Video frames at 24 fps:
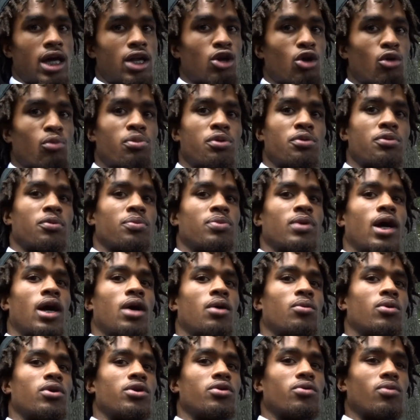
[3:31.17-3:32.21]
know people
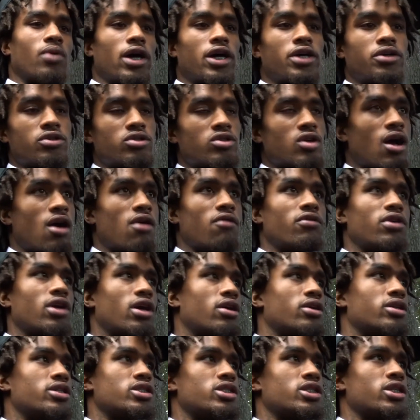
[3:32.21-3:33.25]
probably wonder why you drive
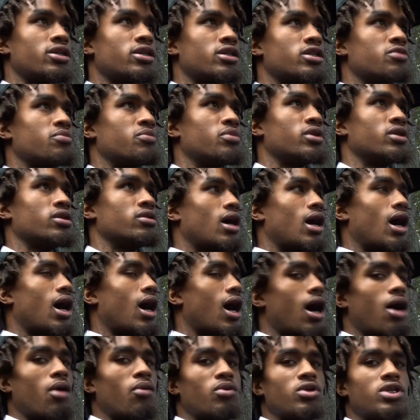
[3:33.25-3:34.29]
without insurance, but
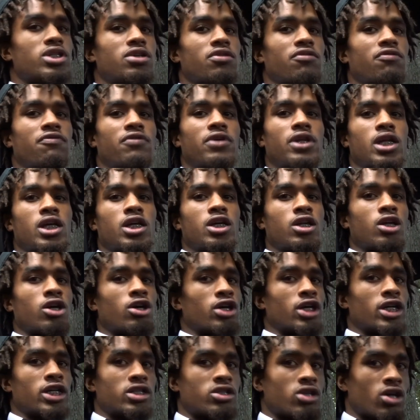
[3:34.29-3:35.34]
I wasn't finna, you know,
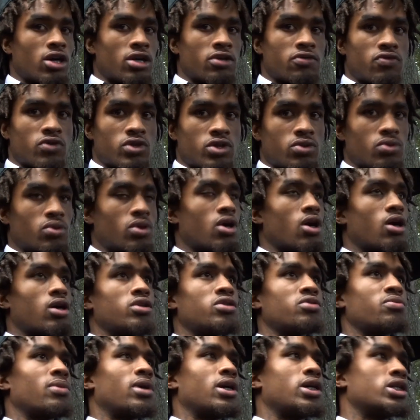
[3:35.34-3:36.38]
get charged for 2
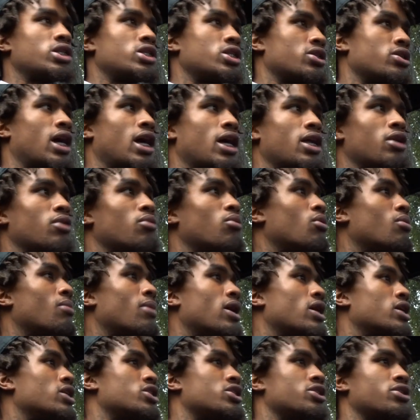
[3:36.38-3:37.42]
cars with my insurance. I didn't want
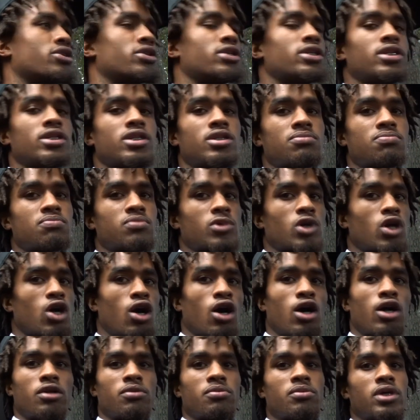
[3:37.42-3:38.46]
my insurance
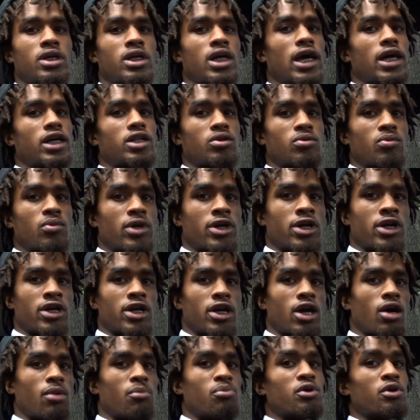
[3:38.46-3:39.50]
calling me acting weird.
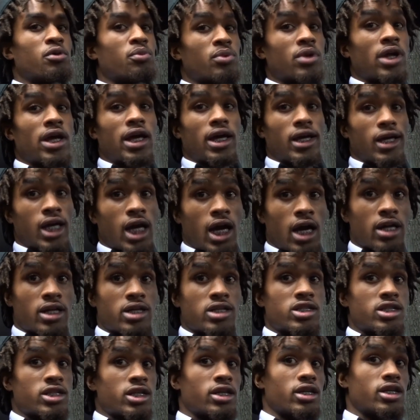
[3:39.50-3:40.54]
Yeah, people that got
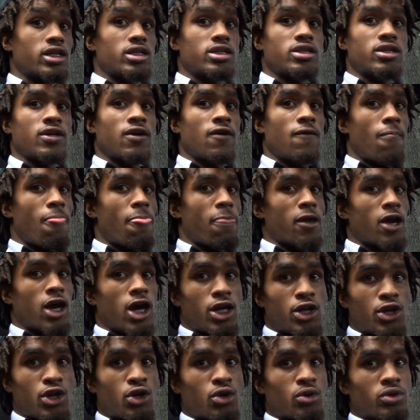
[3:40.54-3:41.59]
insurance, yeah,
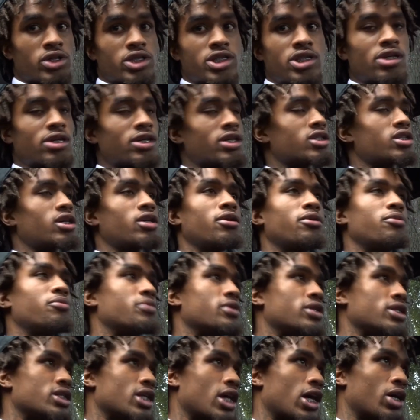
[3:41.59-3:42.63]
I know insurance
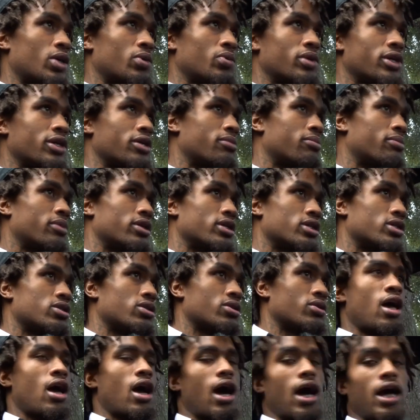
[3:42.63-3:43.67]
companies act weird, bro.
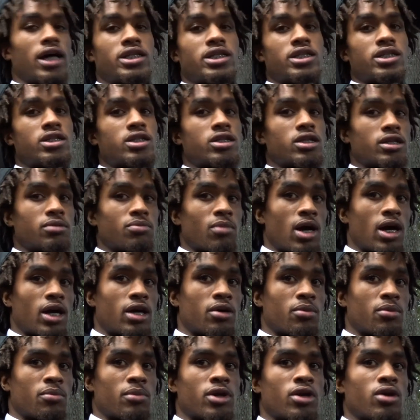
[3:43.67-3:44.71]
So I just took my
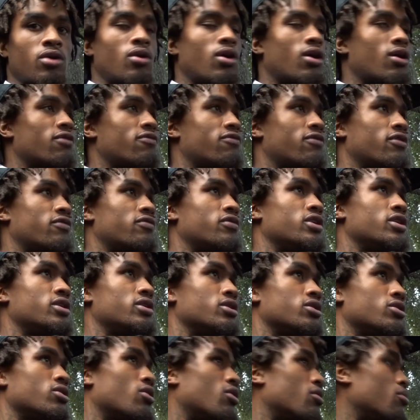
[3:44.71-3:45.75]
Camaro off of it,
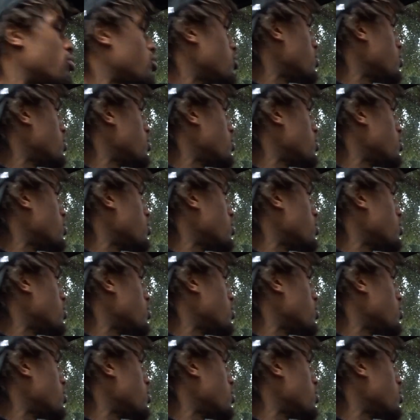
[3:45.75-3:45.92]
you know, and put